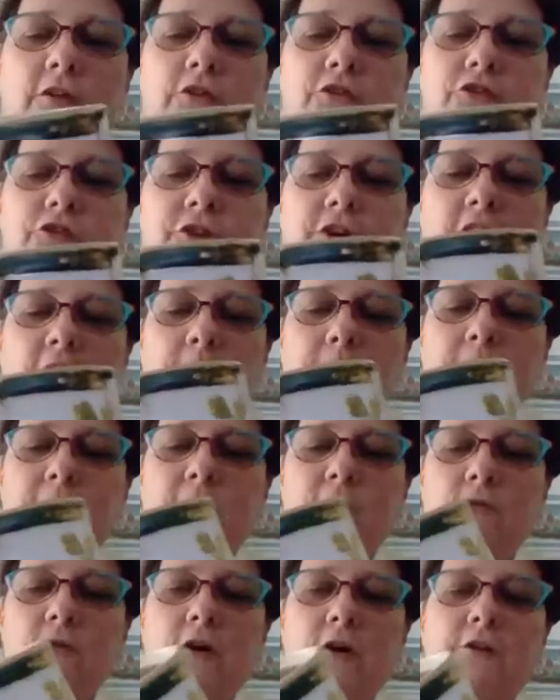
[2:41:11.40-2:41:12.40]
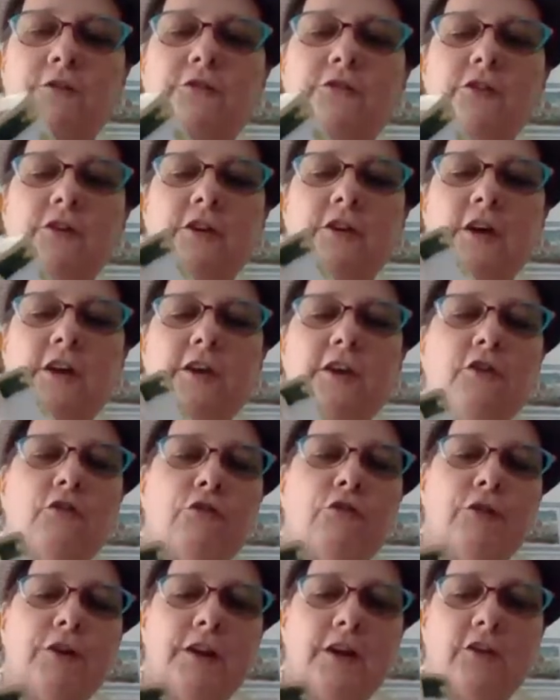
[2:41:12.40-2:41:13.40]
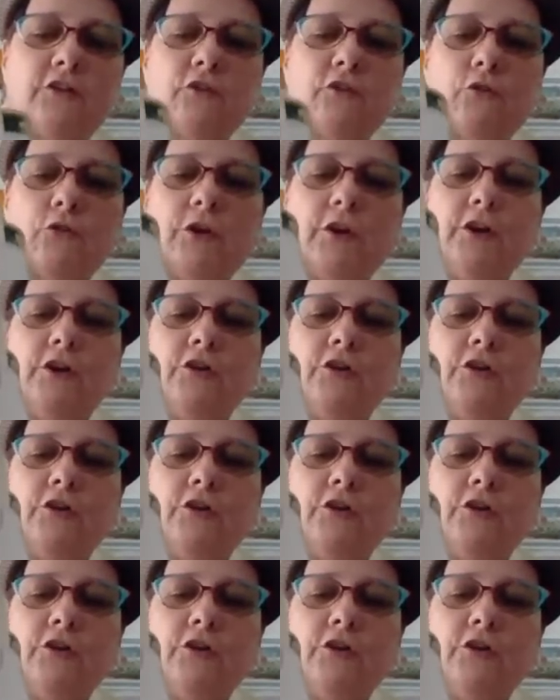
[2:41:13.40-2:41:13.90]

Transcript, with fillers: shape. I do not see any cracks or any